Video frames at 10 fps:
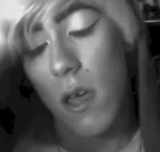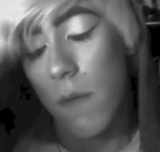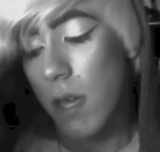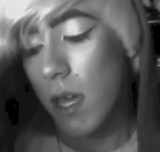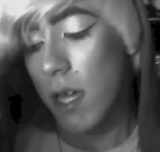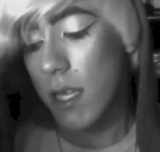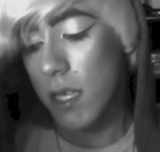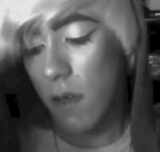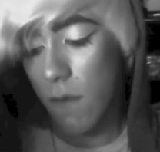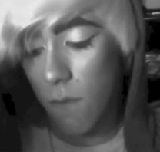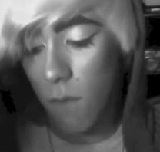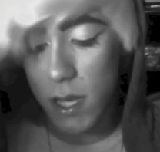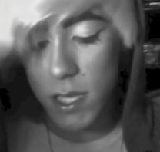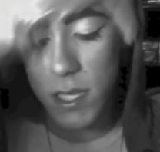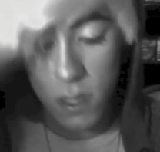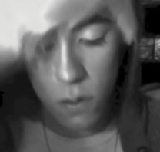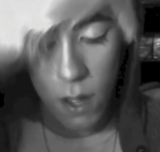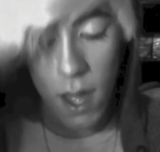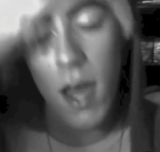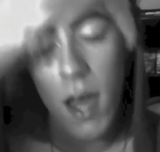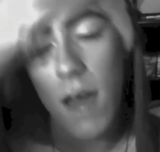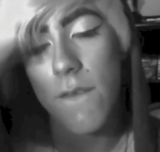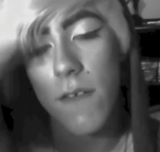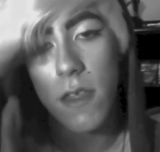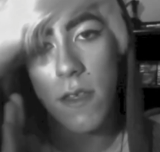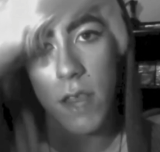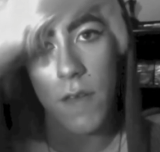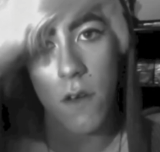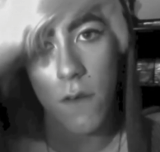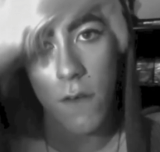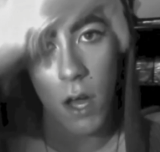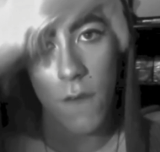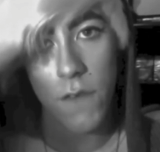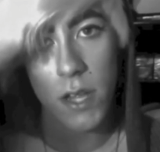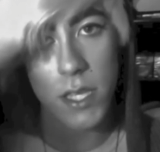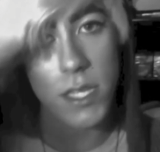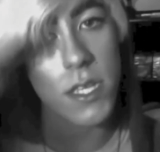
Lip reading: Because once you have the level of confidence